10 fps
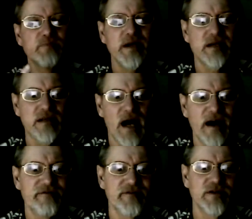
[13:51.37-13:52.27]
speak
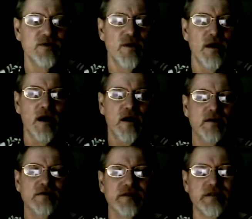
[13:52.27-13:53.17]
life into our
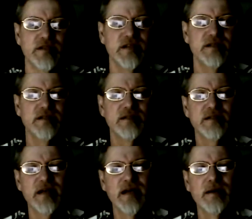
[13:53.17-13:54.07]
hearts in
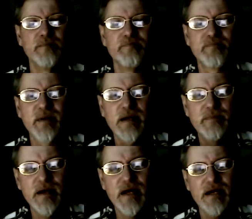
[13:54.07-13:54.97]
Jesus' name.
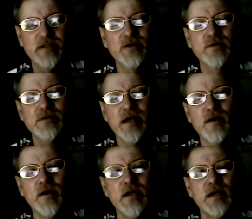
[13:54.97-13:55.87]
Amen. Show us
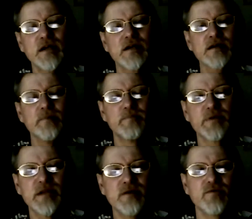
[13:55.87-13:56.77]
how
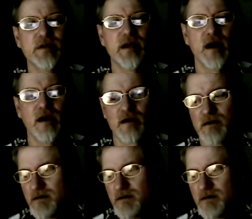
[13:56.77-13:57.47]
complete we are.